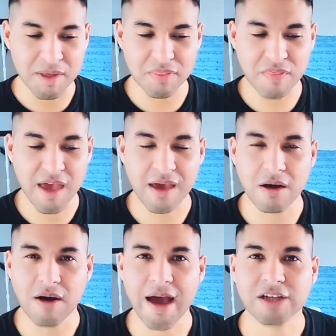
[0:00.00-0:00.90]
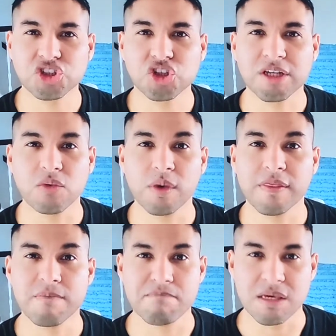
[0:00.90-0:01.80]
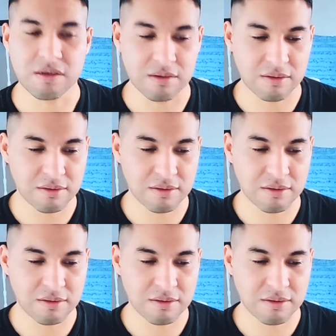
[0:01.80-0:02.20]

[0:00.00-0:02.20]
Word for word: But they are actually with me.